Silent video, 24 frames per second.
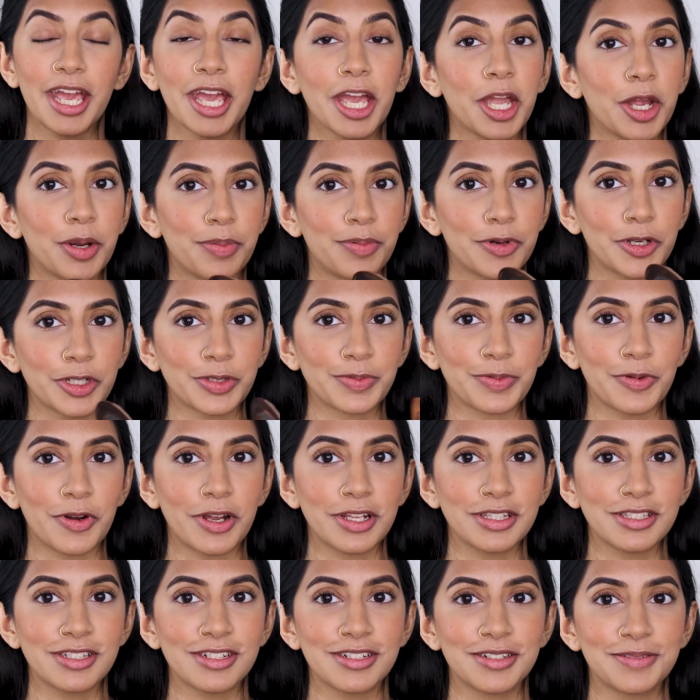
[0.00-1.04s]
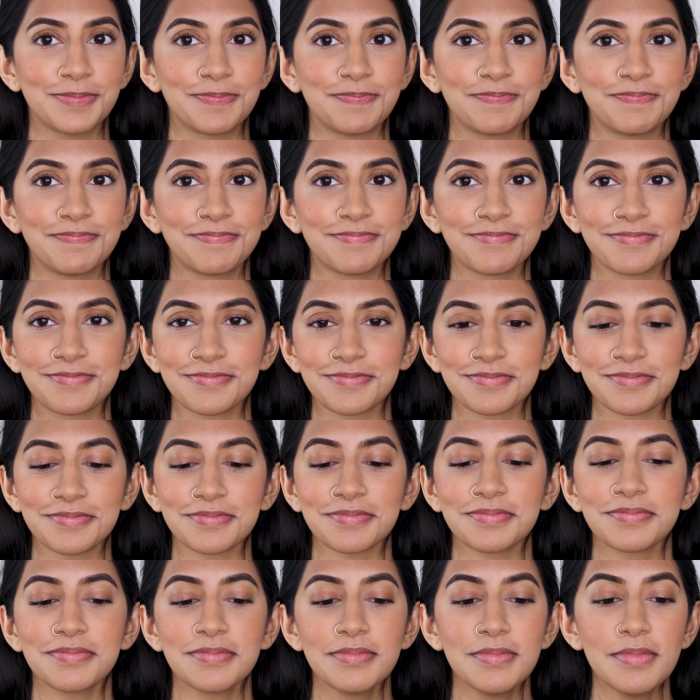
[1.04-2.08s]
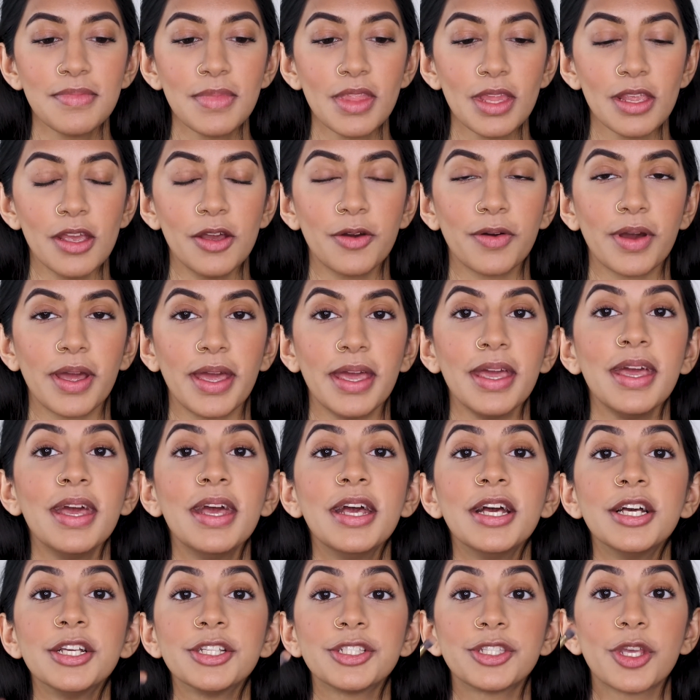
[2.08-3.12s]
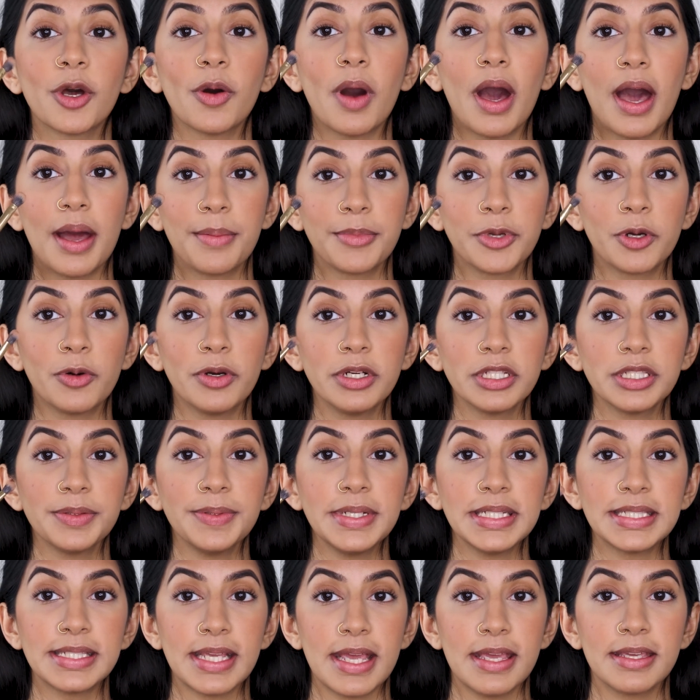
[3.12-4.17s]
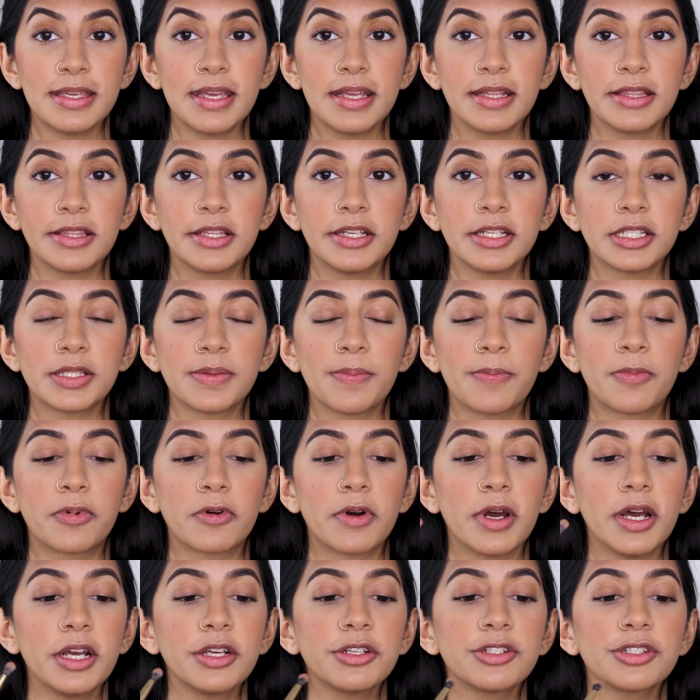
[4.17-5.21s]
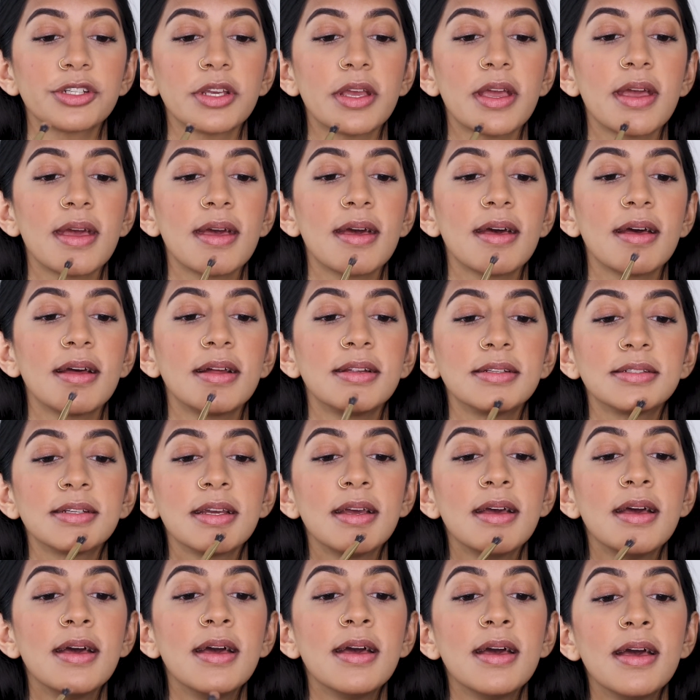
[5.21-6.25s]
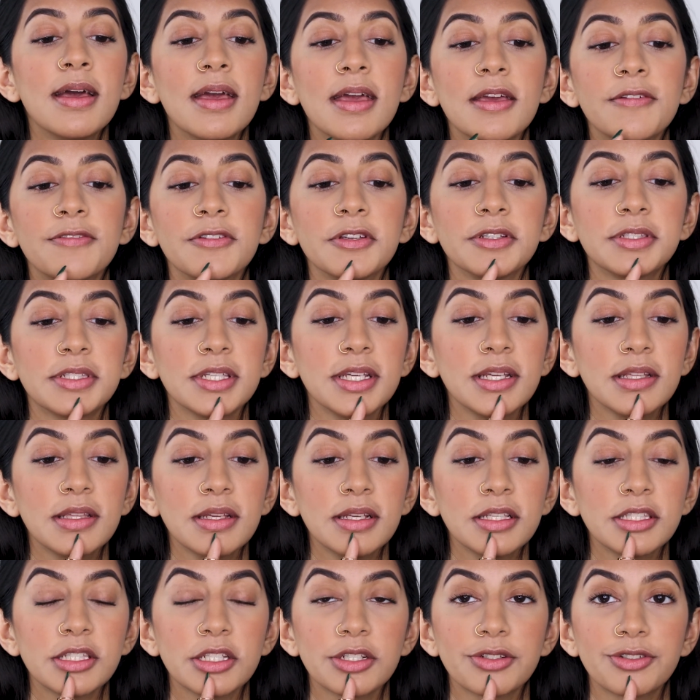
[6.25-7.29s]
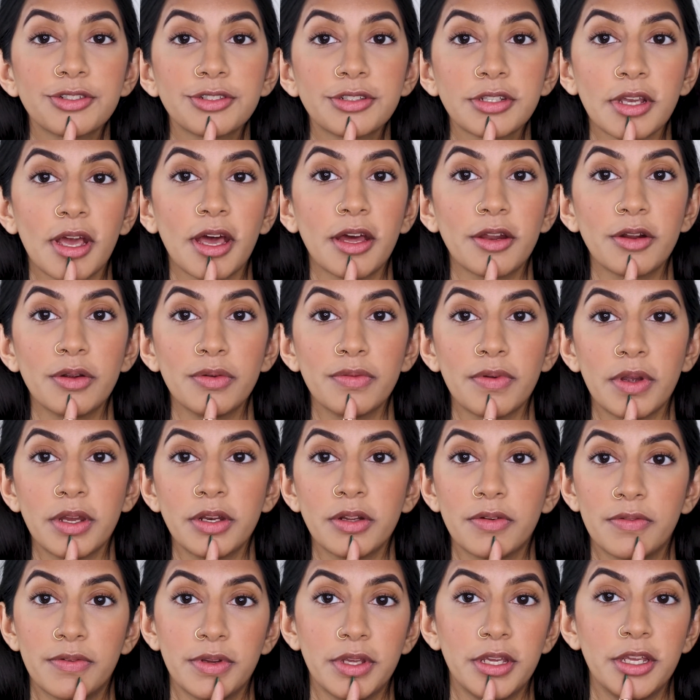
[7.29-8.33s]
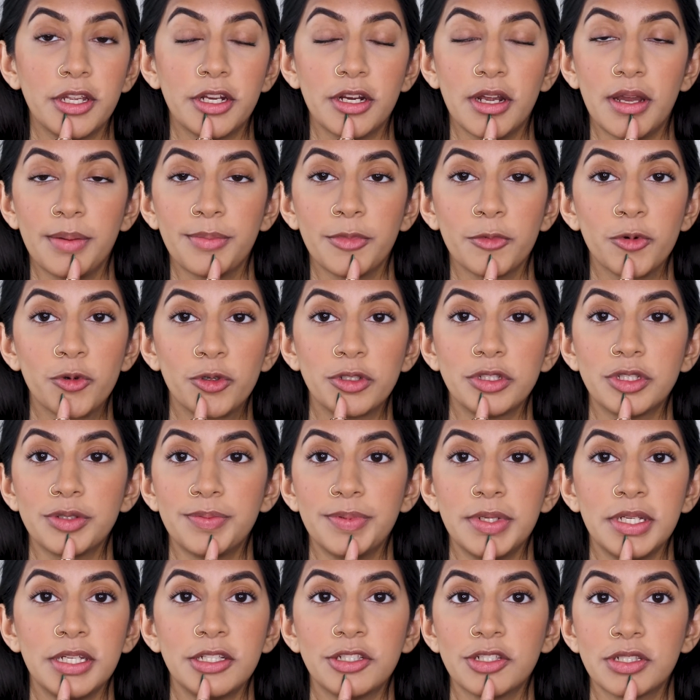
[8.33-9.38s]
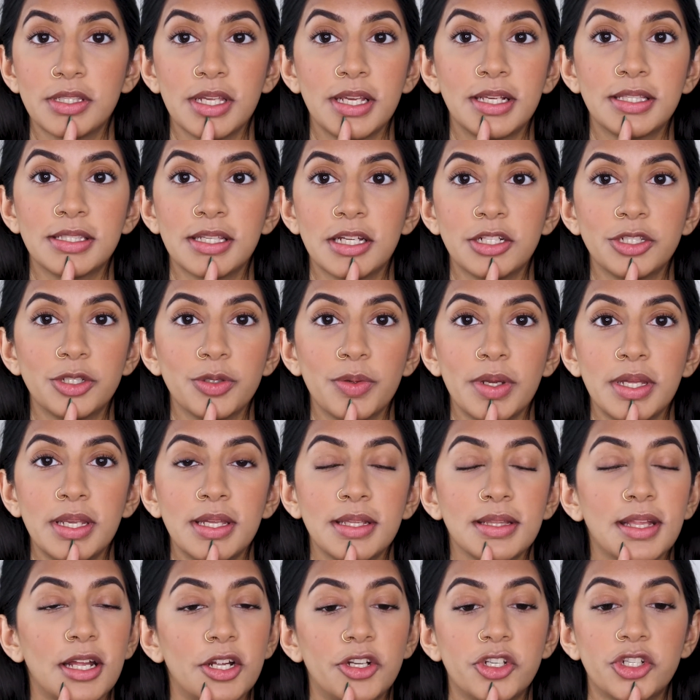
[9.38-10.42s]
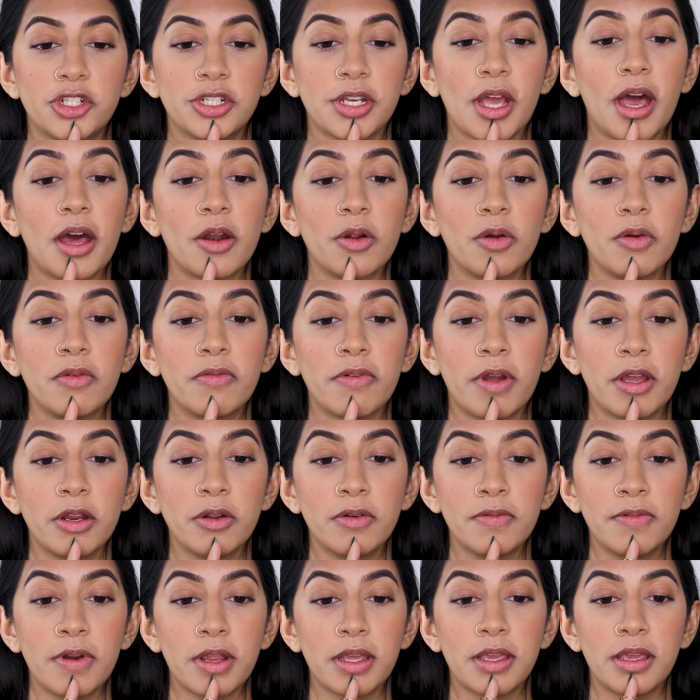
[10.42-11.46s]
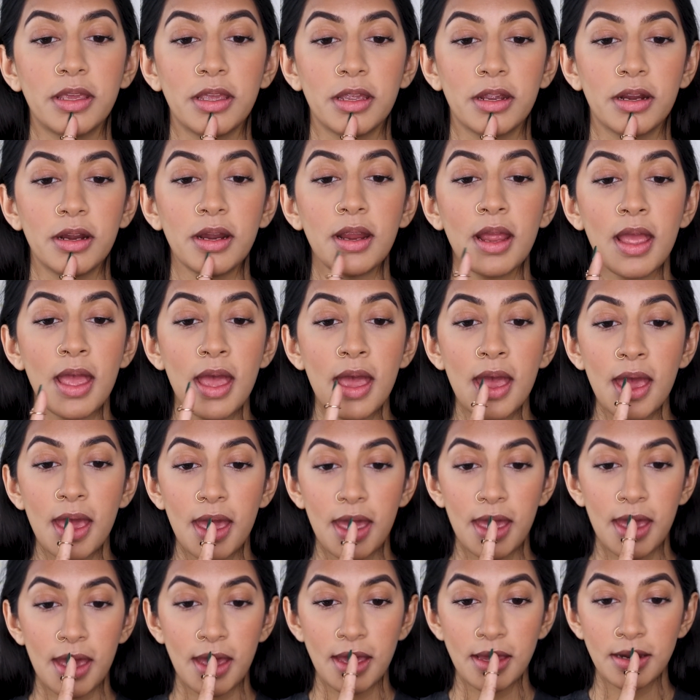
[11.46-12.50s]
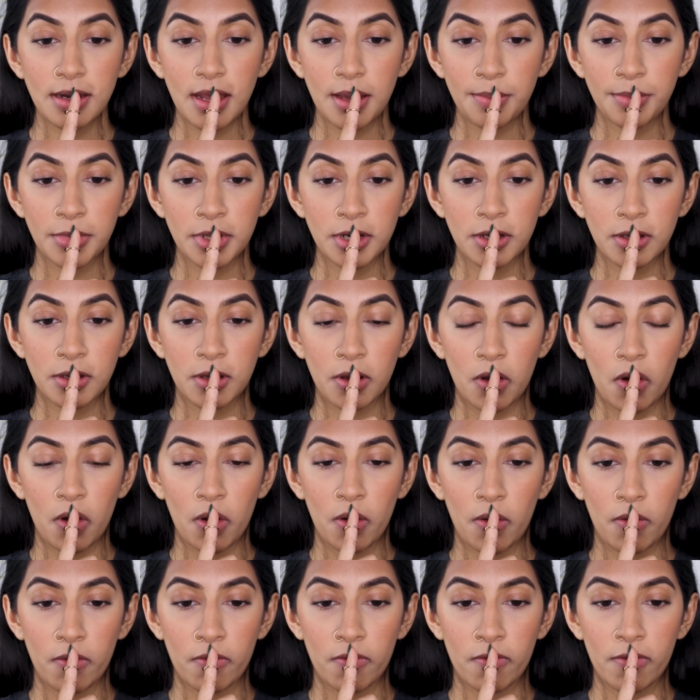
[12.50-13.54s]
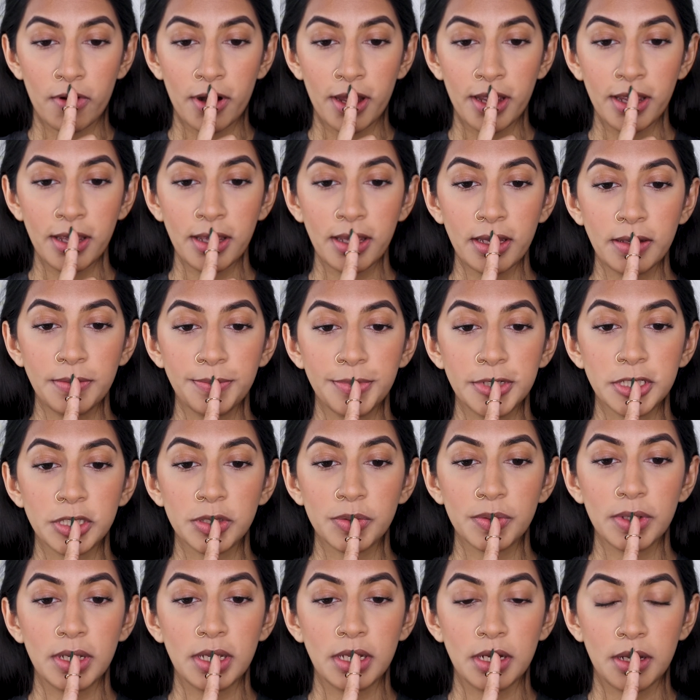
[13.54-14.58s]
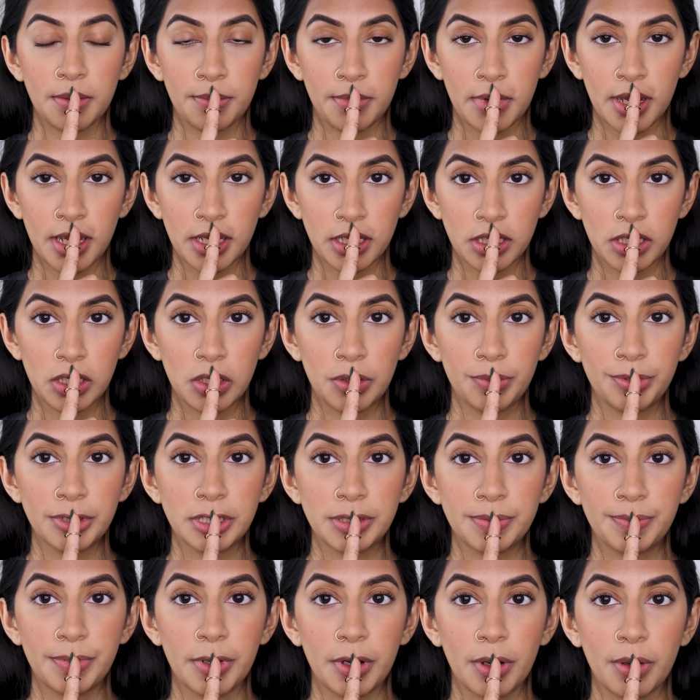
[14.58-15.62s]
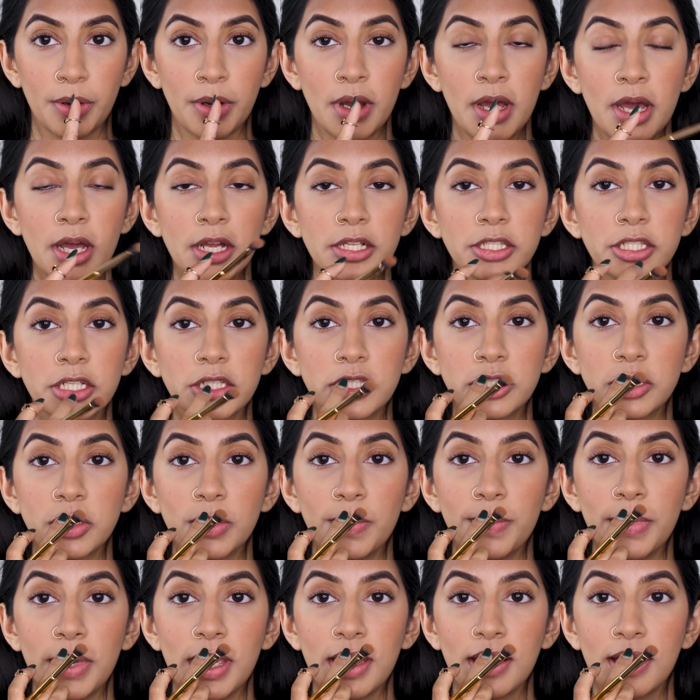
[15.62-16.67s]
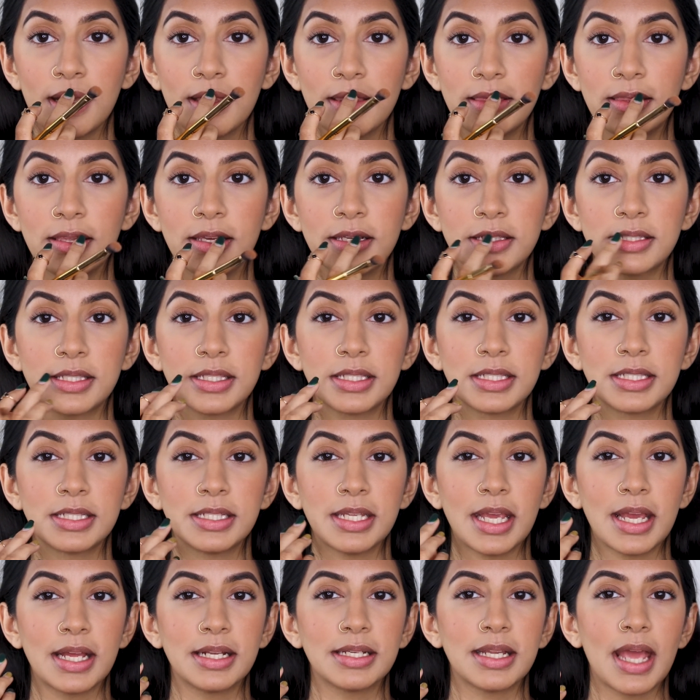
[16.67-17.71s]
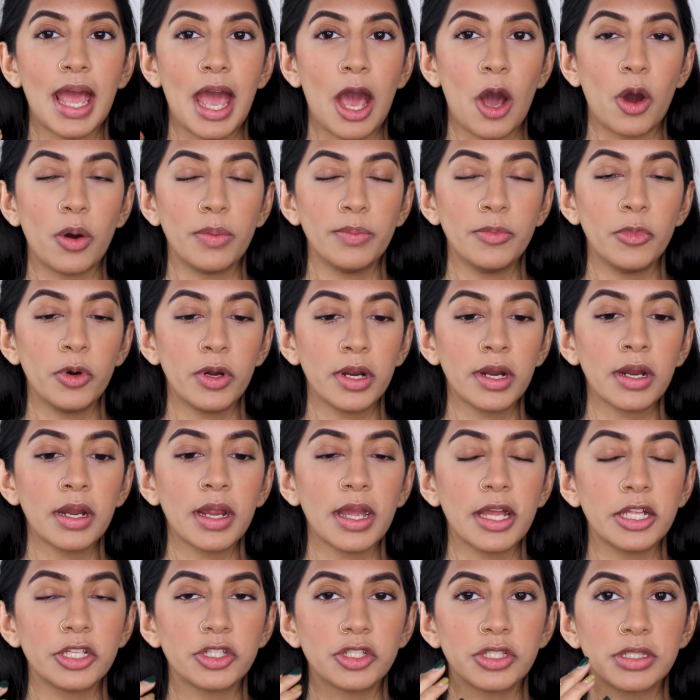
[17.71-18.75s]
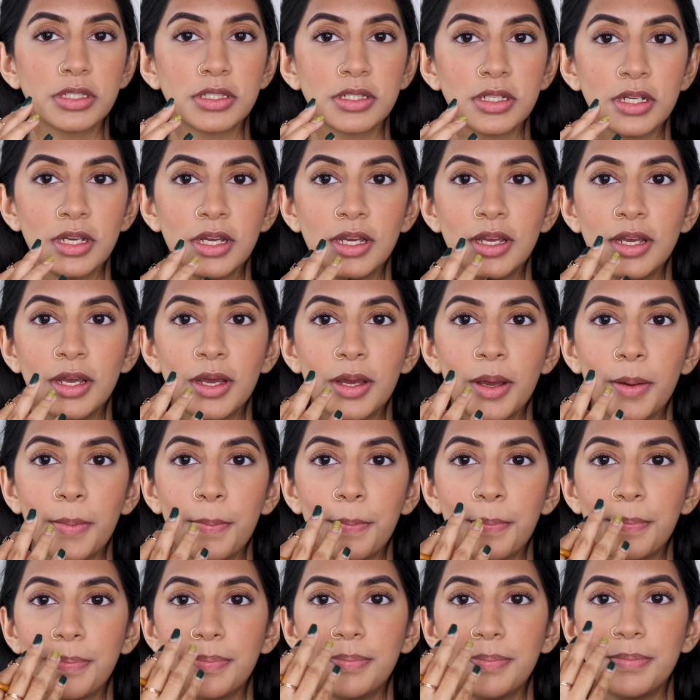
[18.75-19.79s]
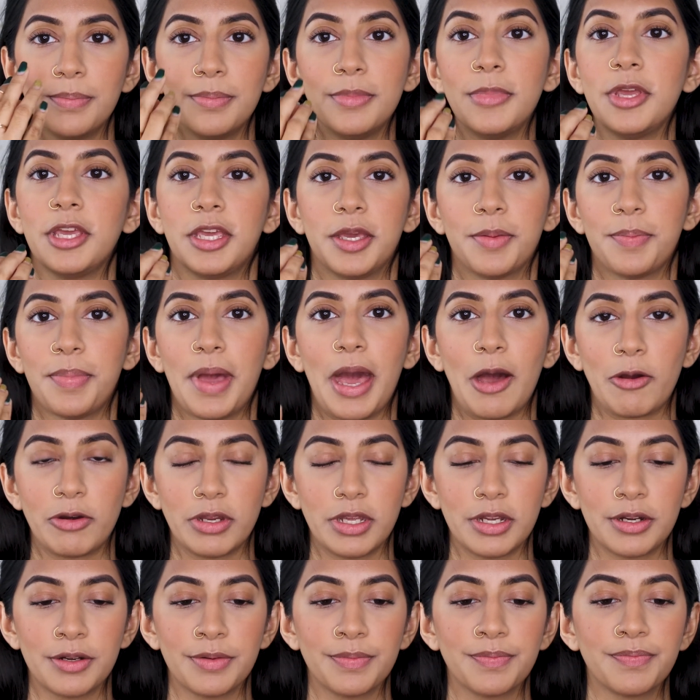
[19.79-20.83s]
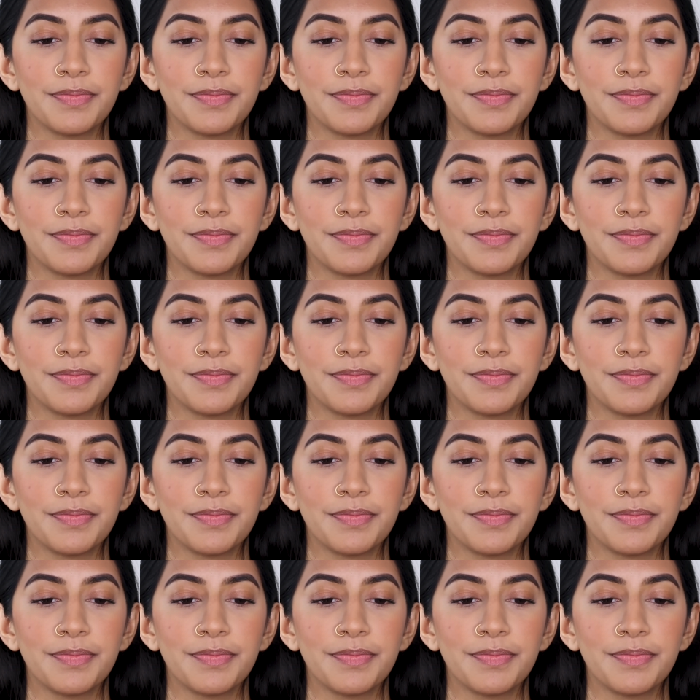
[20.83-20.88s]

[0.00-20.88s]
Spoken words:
airbrush bronzer. Okay, so I'm going to be taking this brush, and if you see this shadow right over here, I'm going to be just accentuating that shadow right over here. And I'm gonna go right in between my Cupid's bow just to make this stand out more and just make it poutier.